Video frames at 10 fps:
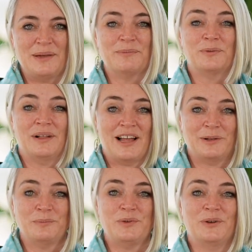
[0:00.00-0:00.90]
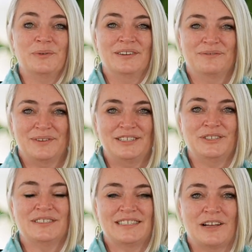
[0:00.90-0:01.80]
people will help you run
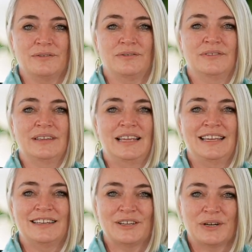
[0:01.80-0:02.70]
yourself into the